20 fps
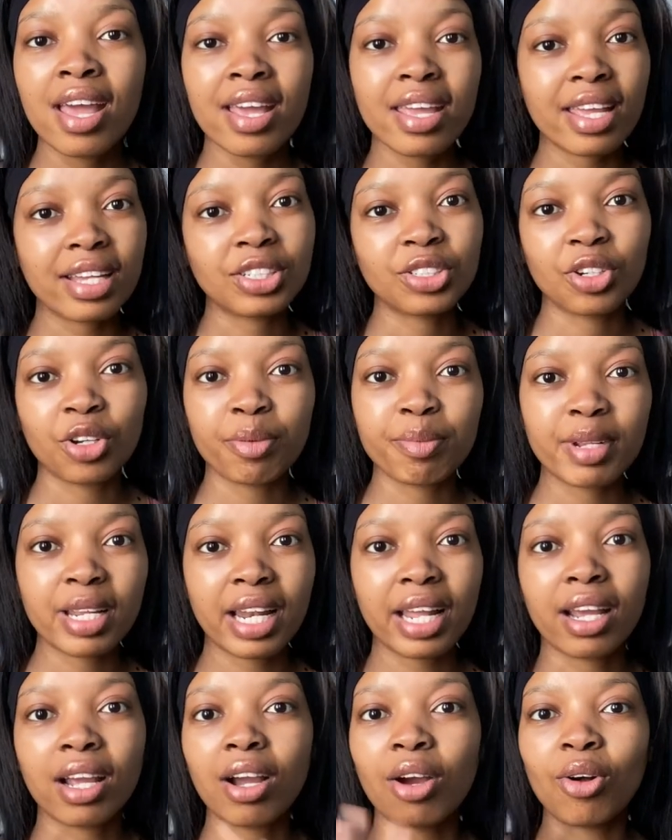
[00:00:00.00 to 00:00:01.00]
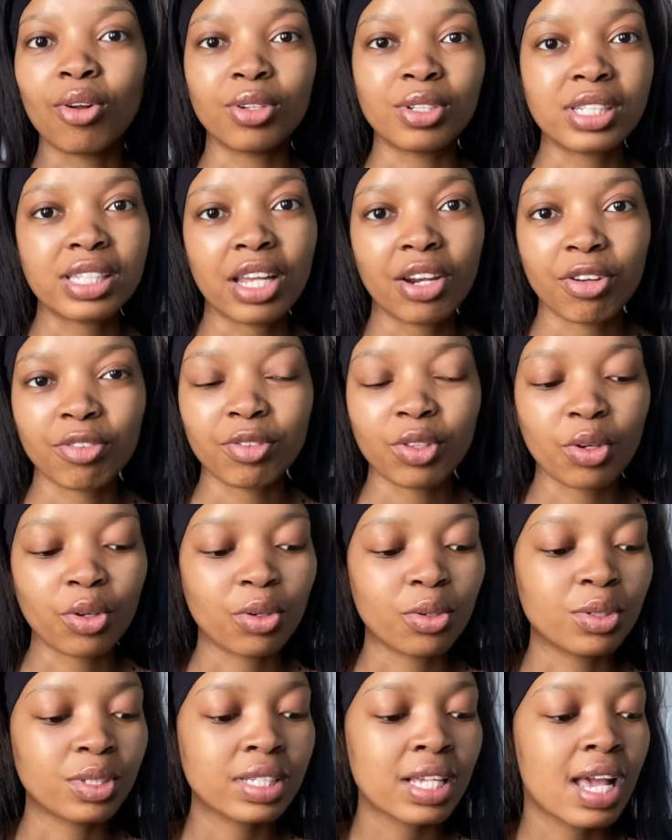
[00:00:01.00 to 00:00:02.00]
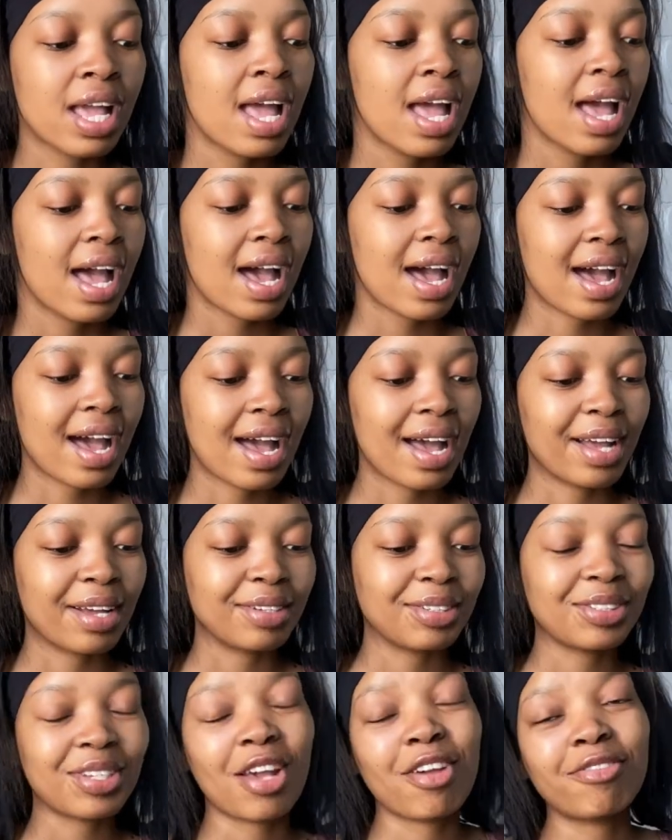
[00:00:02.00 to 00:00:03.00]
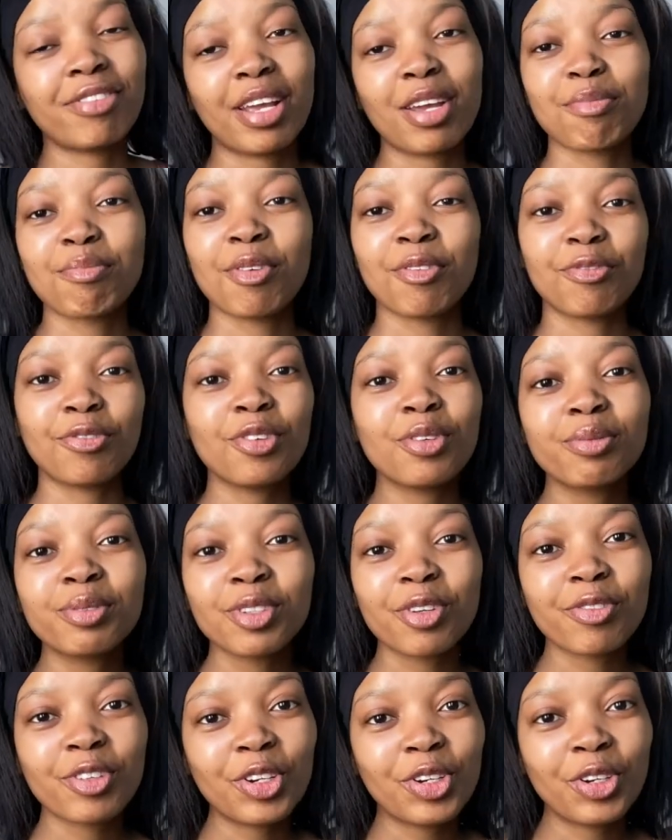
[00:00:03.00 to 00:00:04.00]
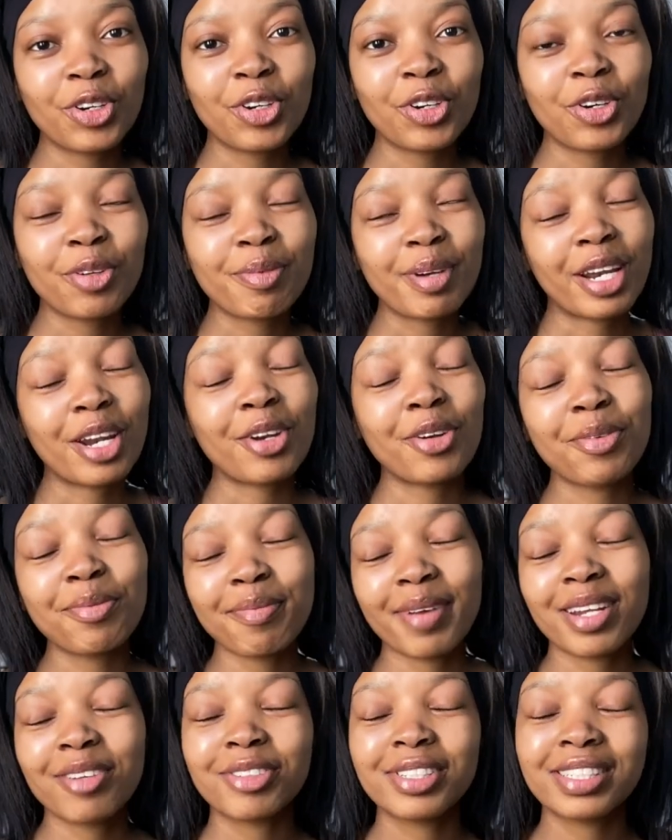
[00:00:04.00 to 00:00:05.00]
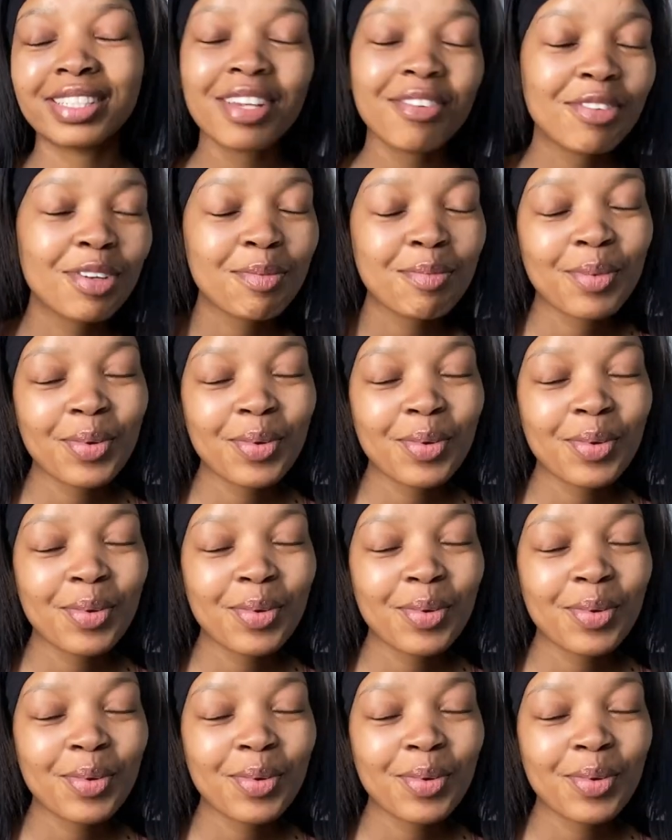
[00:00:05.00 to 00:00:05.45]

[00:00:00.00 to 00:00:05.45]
Yeah, she got me like a whole set of those. So I have like perfumes overload, but I don't mind receiving